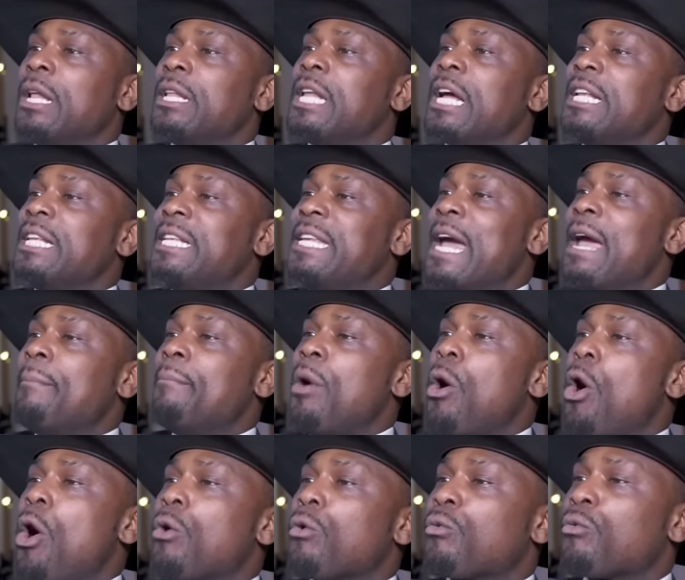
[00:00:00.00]
The Dem
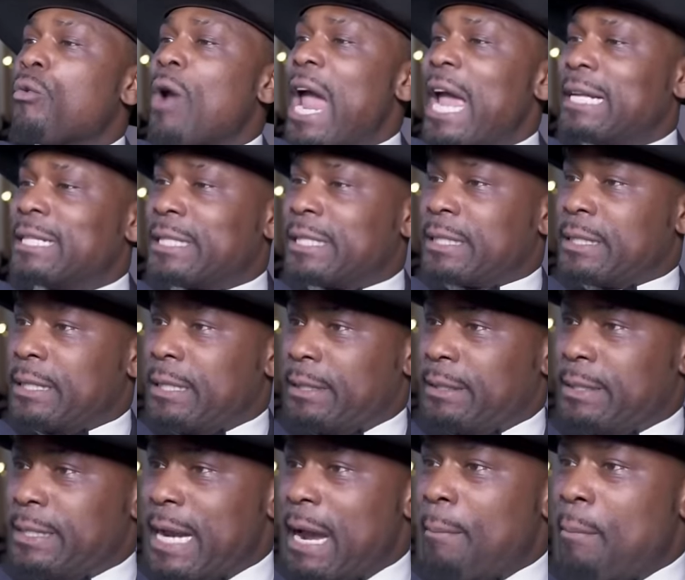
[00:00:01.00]
are rats.
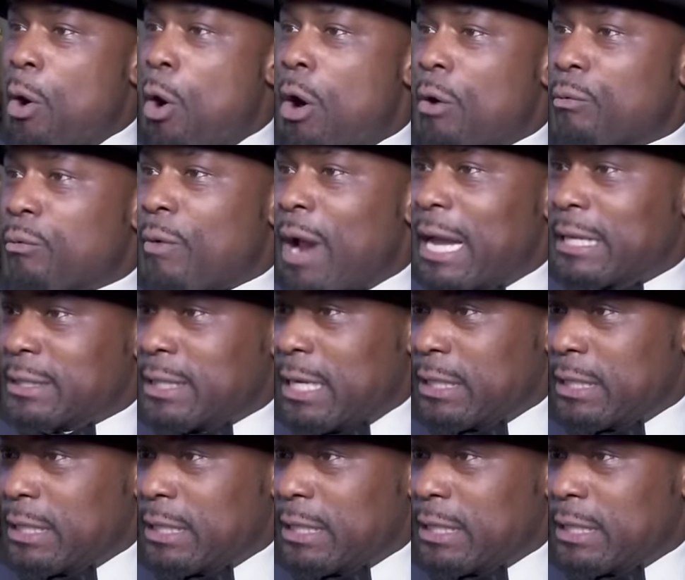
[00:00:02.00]
Dem are rats.